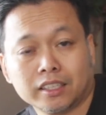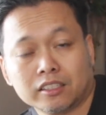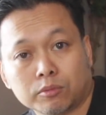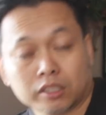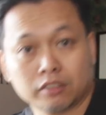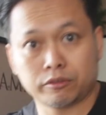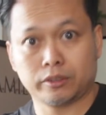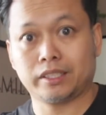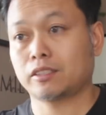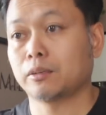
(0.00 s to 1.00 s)
is working
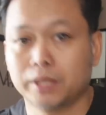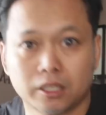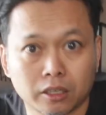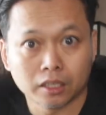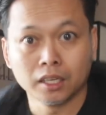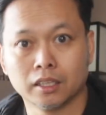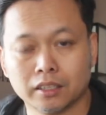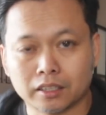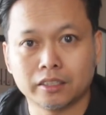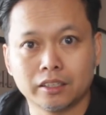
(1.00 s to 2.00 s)
for this company called
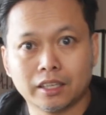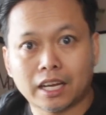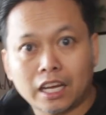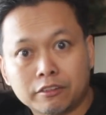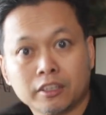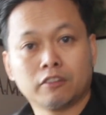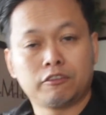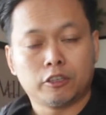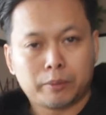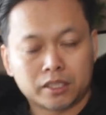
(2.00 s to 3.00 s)
The Good Life,
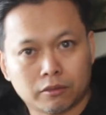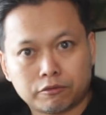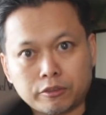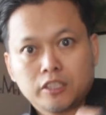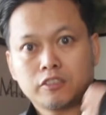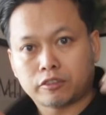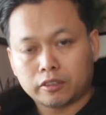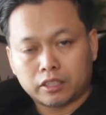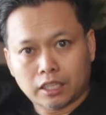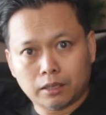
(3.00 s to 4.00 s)
filming some footage for
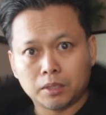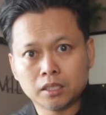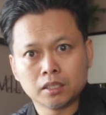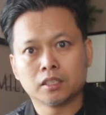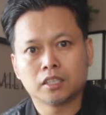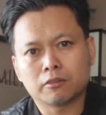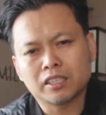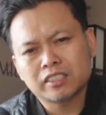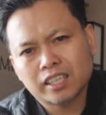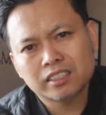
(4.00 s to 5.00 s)
them. Here, why
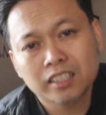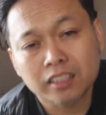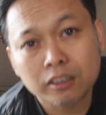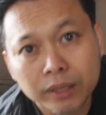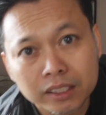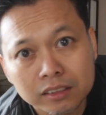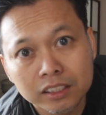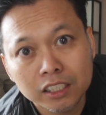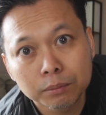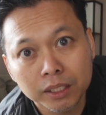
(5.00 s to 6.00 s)
don't you guys take a quick
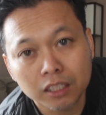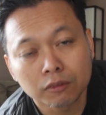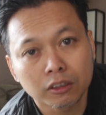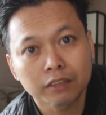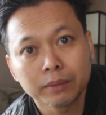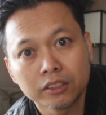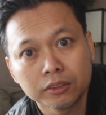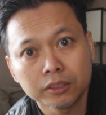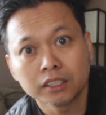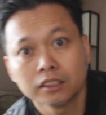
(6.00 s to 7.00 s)
sneak peek of what I've been
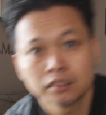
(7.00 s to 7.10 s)
doing.